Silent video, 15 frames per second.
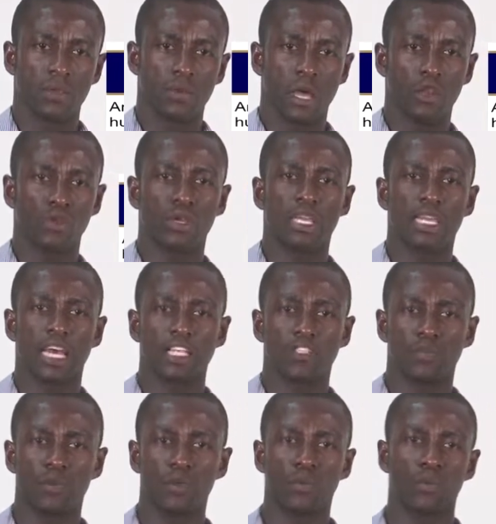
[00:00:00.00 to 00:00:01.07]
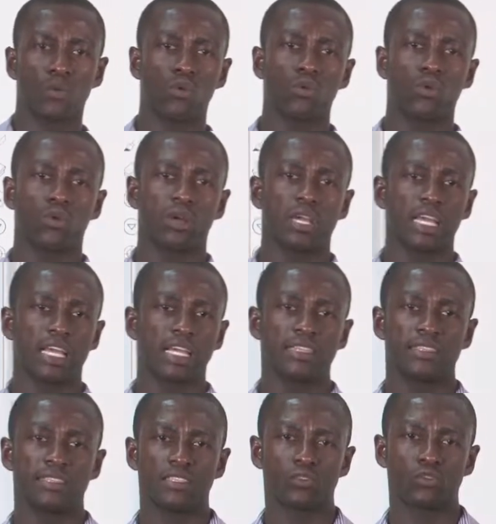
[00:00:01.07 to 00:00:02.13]
We are looking at people
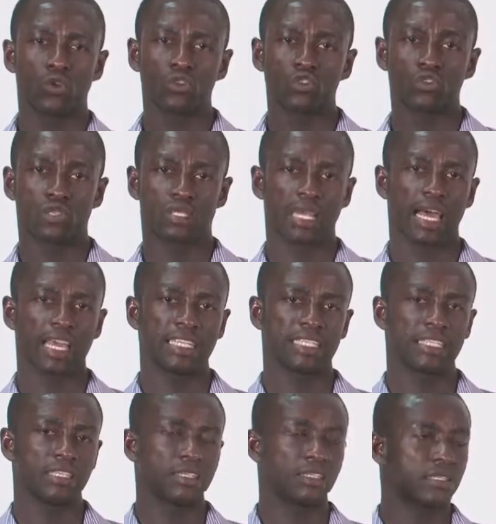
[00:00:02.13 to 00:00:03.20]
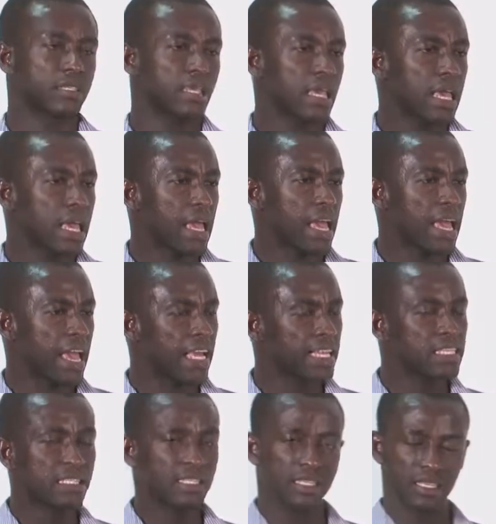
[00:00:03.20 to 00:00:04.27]
in those societies
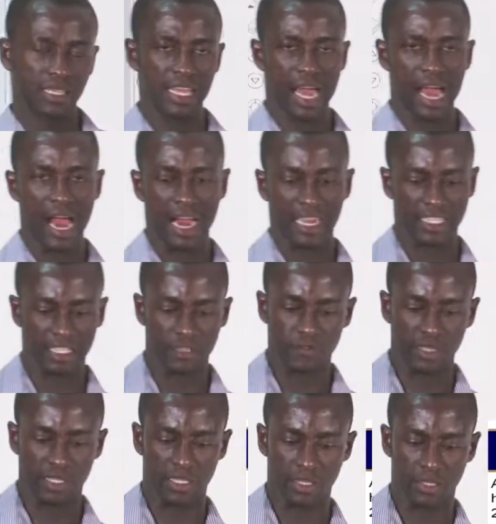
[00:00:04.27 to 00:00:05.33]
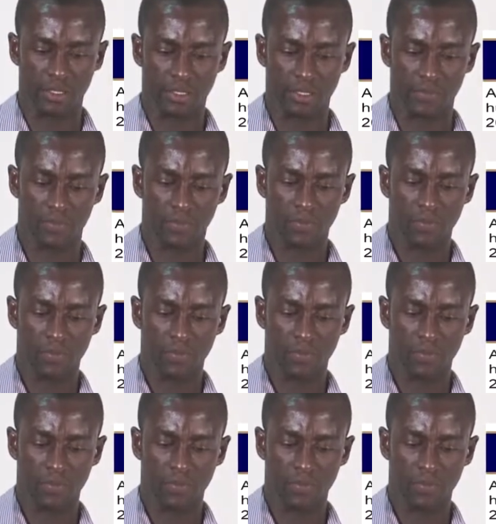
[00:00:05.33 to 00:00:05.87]
and their activities.